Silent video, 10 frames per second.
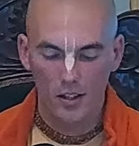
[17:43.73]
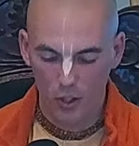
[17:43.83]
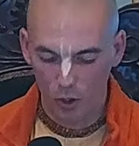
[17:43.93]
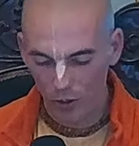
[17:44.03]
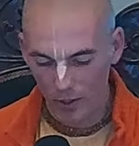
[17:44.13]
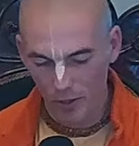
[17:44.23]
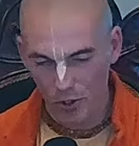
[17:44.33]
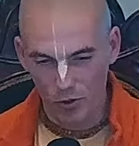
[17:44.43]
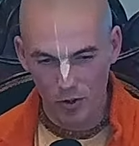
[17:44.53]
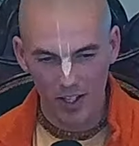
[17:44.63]
He called him a
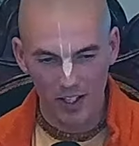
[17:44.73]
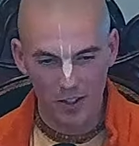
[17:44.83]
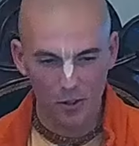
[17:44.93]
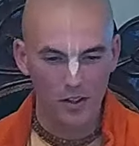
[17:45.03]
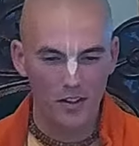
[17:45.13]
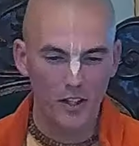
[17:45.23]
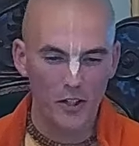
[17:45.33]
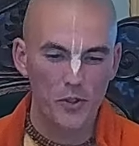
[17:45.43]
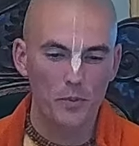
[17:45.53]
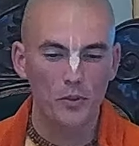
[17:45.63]
Shudrani, or
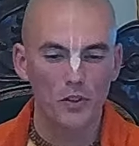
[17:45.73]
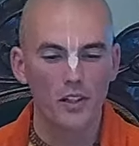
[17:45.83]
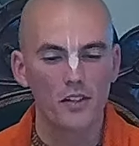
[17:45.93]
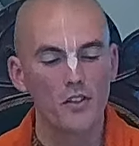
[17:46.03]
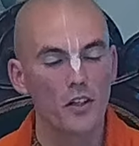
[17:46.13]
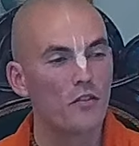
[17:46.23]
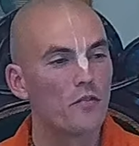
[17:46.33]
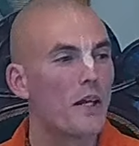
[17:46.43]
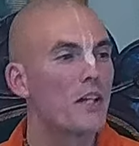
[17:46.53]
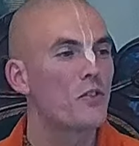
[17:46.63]
Dashiputra, son
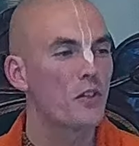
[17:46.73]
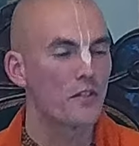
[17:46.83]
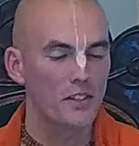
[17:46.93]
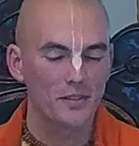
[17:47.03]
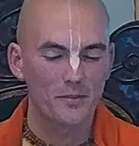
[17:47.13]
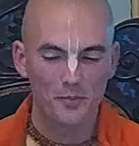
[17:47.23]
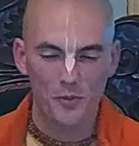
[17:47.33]
of maidservant.